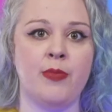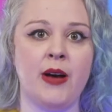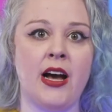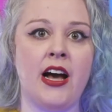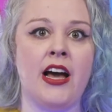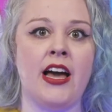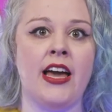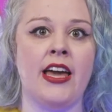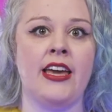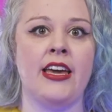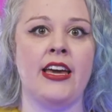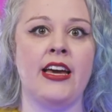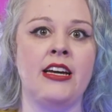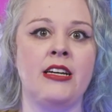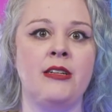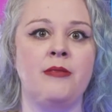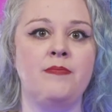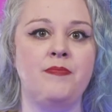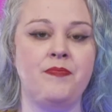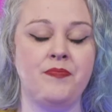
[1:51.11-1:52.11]

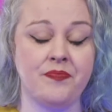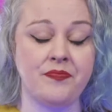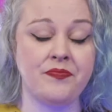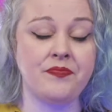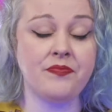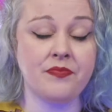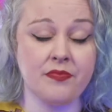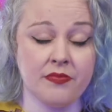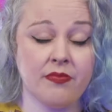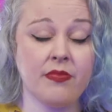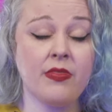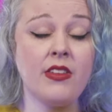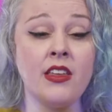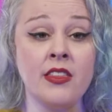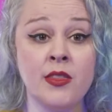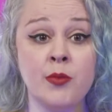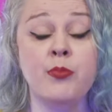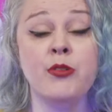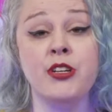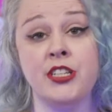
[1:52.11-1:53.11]
by
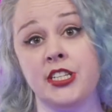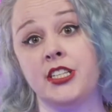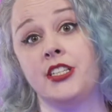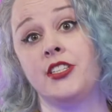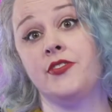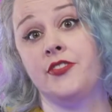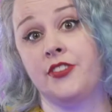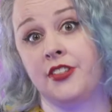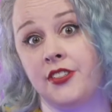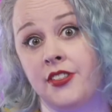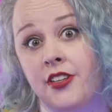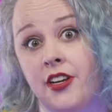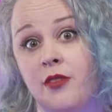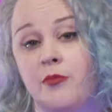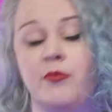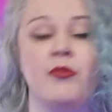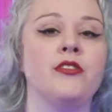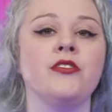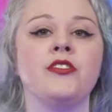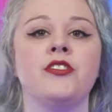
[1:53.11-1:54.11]
the British, for example.